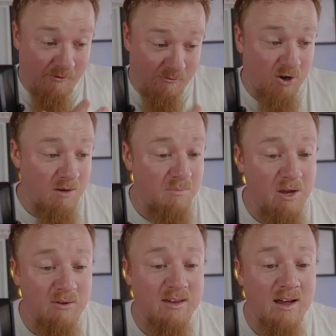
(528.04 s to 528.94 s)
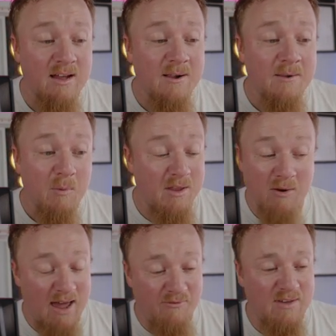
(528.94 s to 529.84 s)
on a computer. We
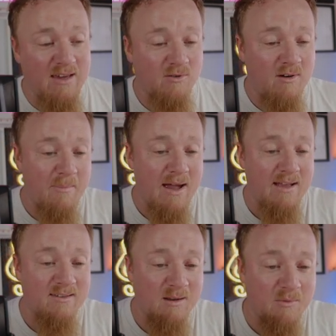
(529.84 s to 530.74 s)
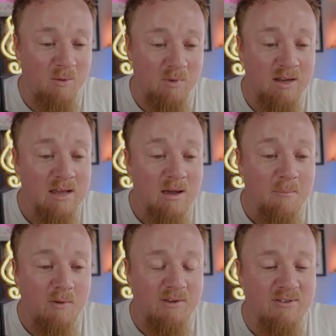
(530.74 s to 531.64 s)
don't have these on iPads at the moment,
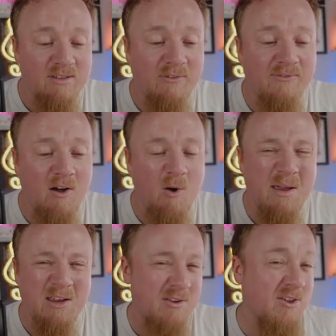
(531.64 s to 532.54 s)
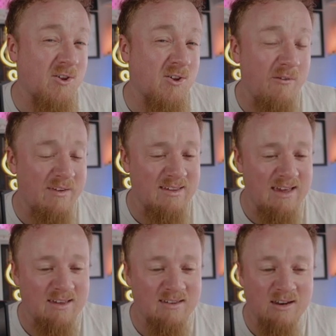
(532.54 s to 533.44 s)
but there is a file menu that sort of
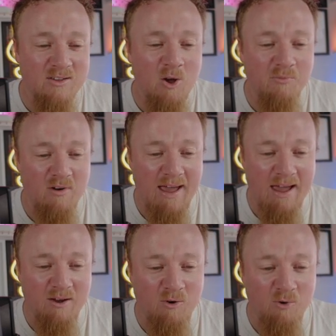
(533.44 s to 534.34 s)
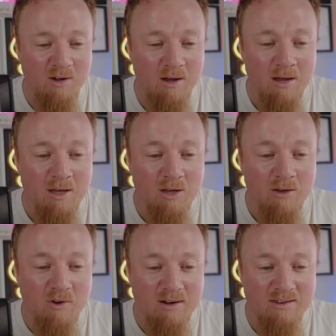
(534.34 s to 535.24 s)
exists in the top right-hand corner.
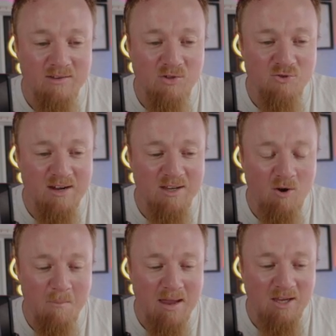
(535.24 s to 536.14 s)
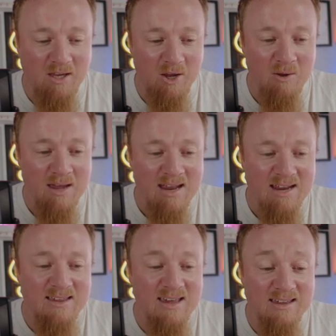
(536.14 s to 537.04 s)
You've got this 3-dot menu.
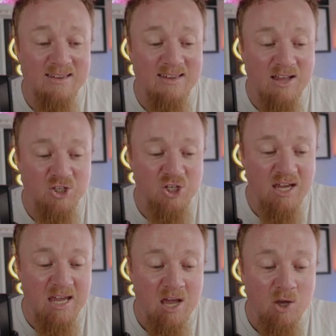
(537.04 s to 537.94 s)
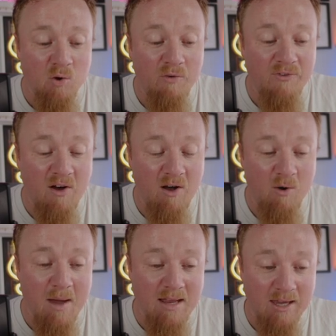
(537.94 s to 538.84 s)
This is essentially your
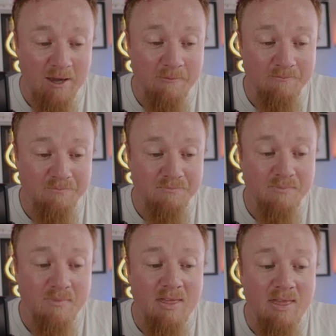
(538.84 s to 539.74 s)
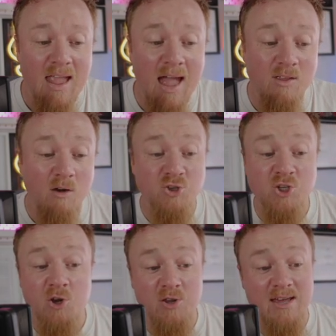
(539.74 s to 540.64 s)
file menu. And I'll
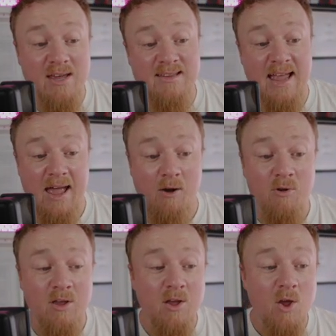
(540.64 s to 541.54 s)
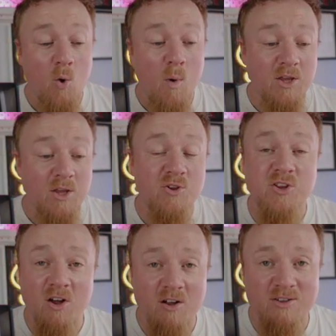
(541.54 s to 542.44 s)
show you this now. When you
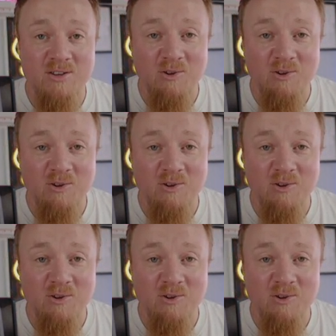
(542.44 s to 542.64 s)
start a